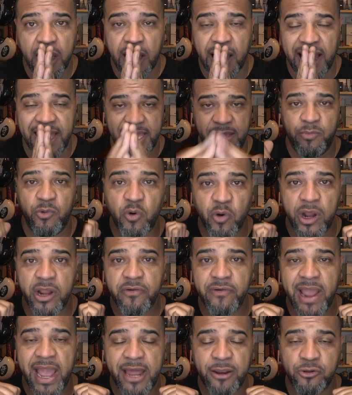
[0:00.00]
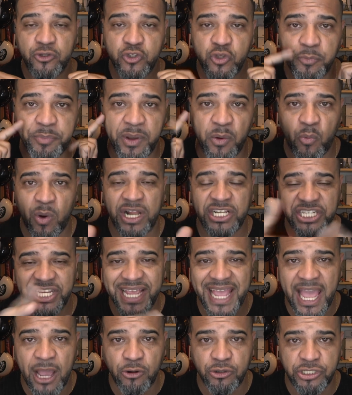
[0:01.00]
I am Juan Granos. You've been watching
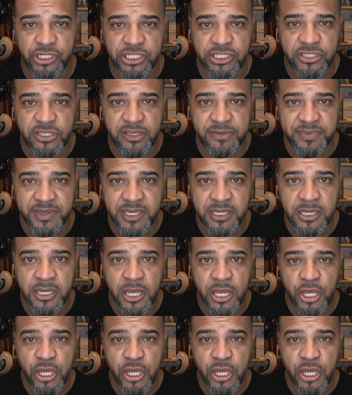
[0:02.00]
LGTV.